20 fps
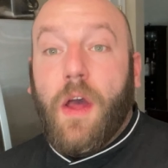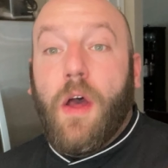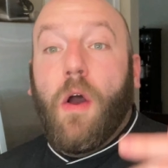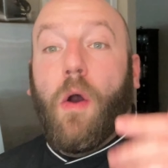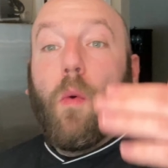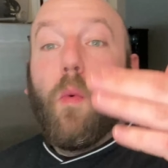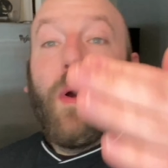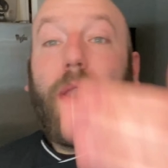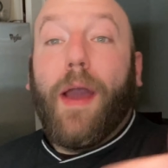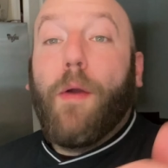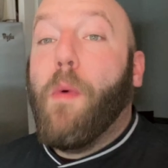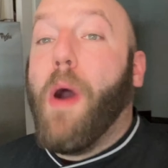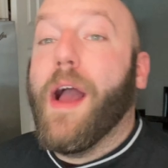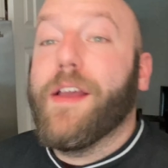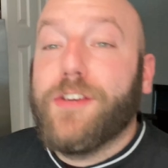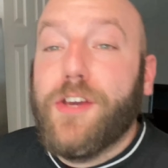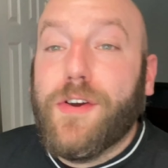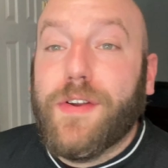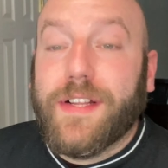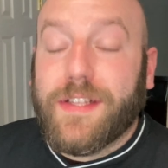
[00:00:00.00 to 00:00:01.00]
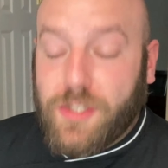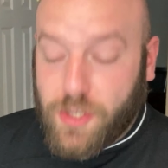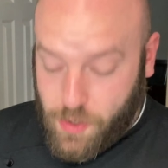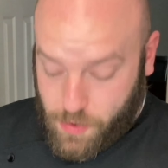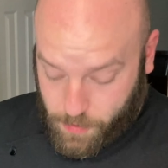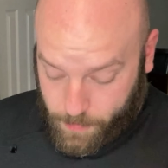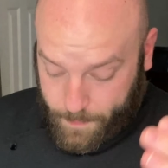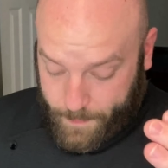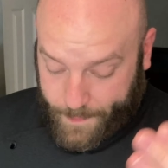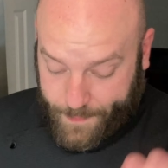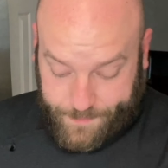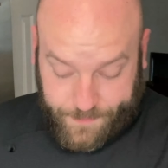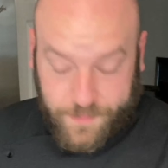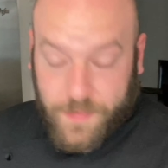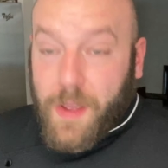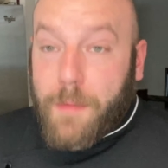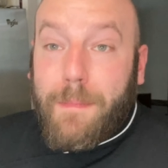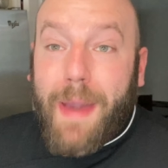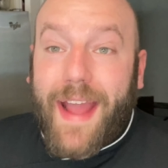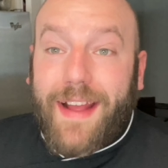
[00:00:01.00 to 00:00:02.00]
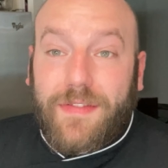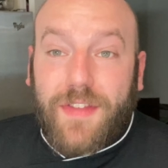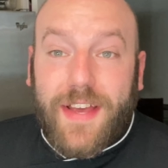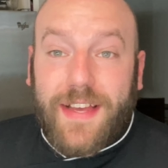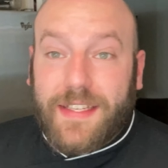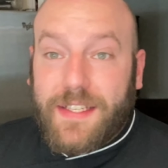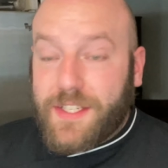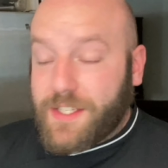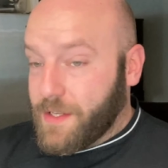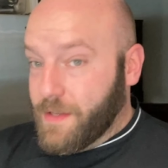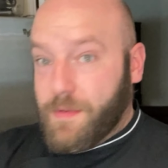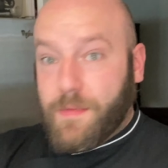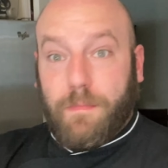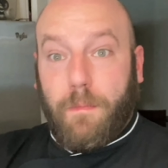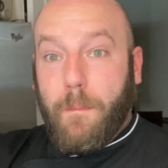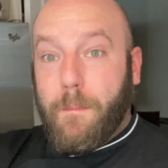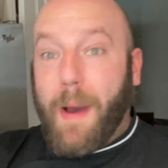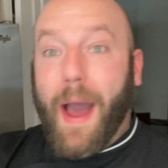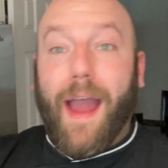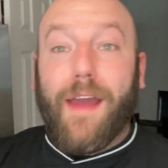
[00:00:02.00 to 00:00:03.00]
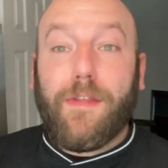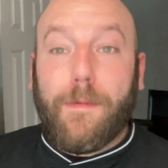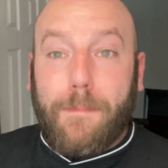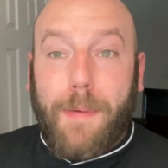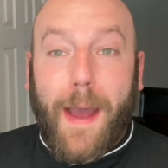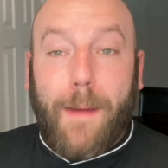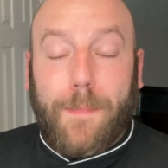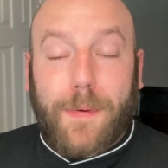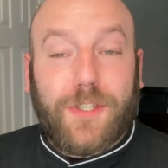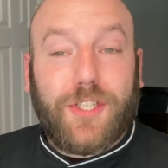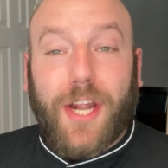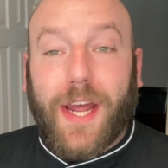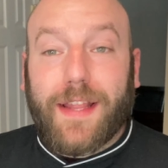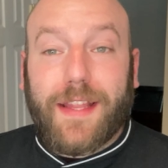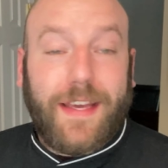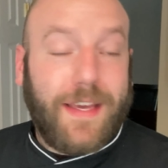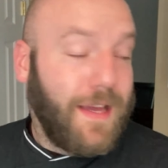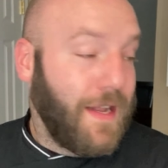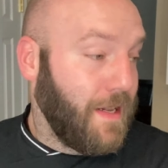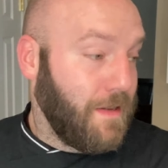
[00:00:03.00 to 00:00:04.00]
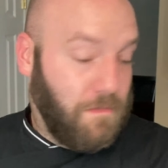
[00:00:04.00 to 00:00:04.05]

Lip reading: What I want you to do, make this, buy the pepper jelly,